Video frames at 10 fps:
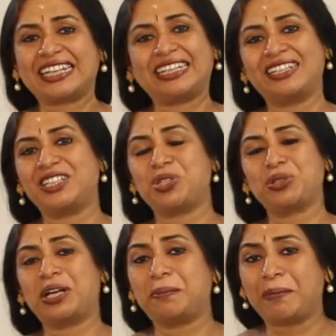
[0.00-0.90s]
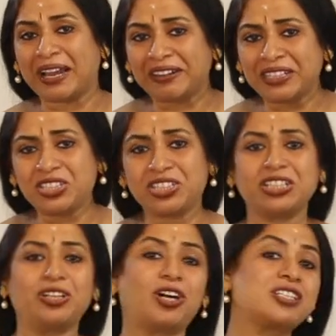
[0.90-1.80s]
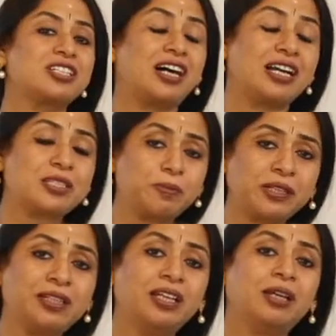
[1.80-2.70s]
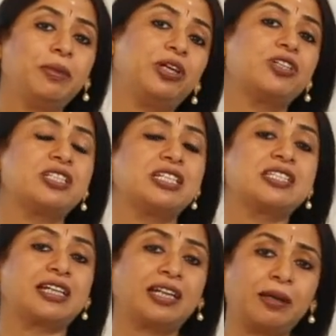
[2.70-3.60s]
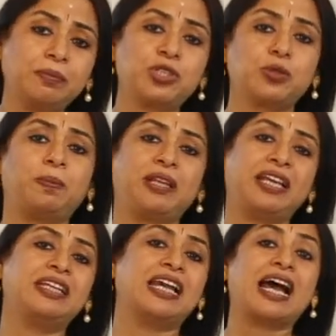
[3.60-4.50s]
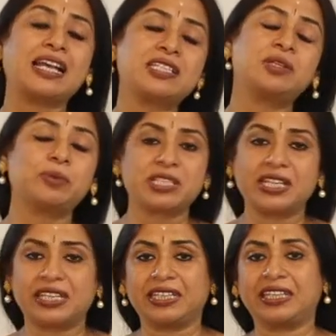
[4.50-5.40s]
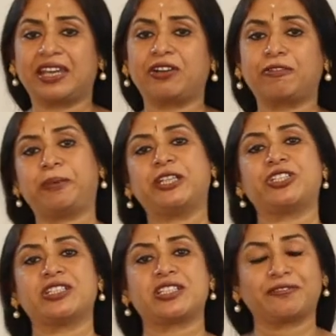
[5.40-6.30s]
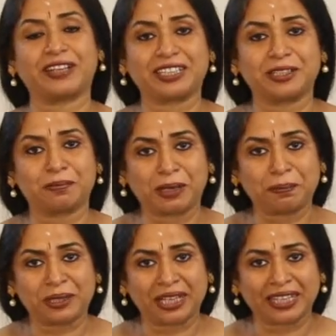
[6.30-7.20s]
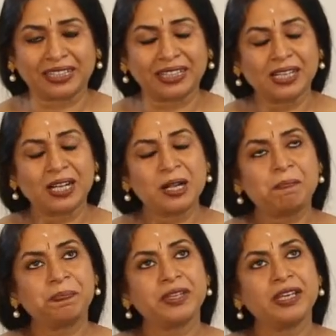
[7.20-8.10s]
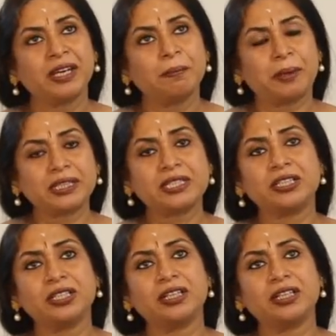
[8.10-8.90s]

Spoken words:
decade into her marriage, she lost her husband because he succumbed to plague as he was taking care of patients affected by plague. But